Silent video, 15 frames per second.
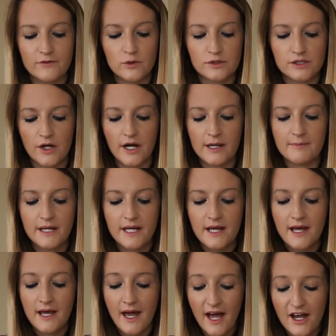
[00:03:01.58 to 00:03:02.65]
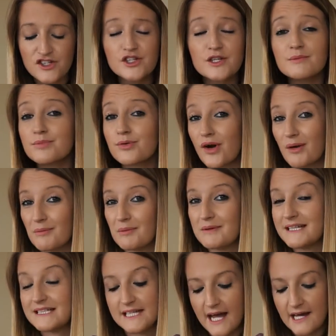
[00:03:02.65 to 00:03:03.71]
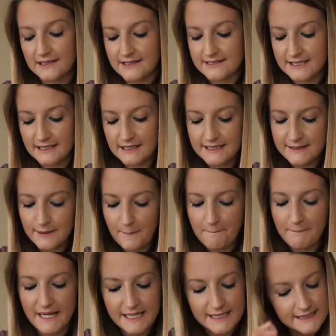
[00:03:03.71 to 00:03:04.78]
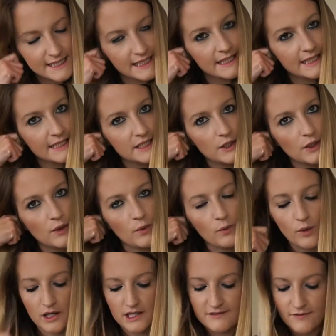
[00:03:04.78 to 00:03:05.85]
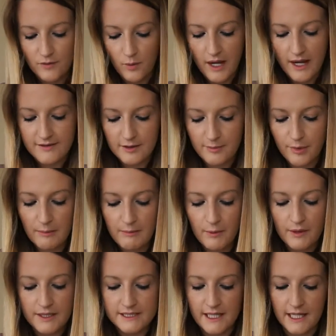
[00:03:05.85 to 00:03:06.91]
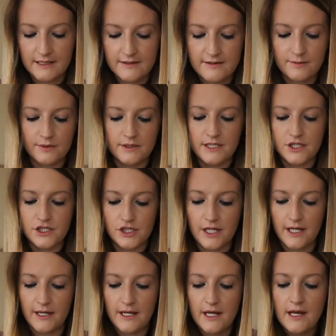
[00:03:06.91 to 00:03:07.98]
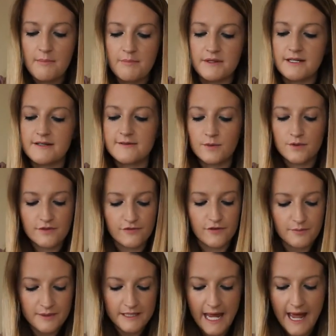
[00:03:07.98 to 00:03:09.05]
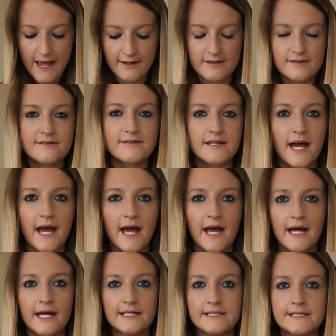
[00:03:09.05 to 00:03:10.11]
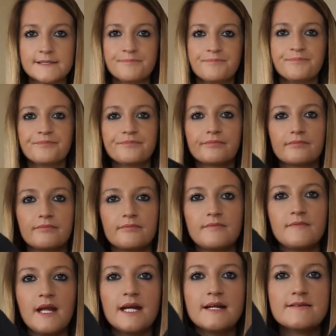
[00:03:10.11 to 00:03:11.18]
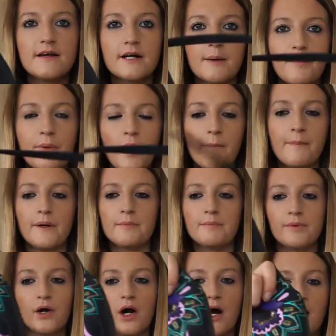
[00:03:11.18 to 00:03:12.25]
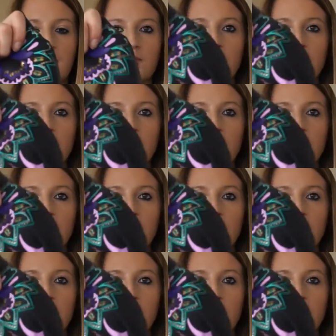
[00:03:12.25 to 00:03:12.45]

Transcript: all time. As you can probably tell, it's a little bit worse for wear, so I probably won't take this one this year. But this one's from Next, and it's like a proper bra